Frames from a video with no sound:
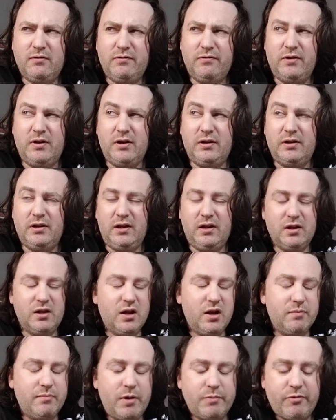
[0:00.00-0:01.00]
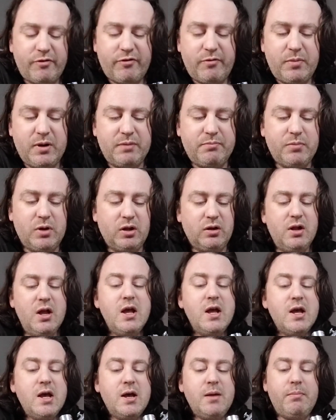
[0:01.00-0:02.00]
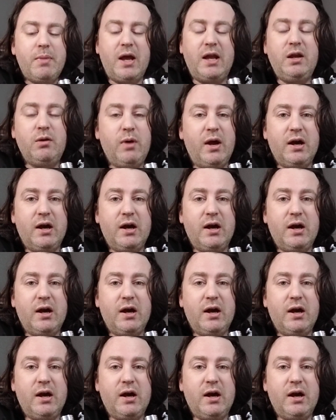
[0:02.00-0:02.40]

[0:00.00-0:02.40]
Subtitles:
30, can't remember for Blood Bowl, but anyway,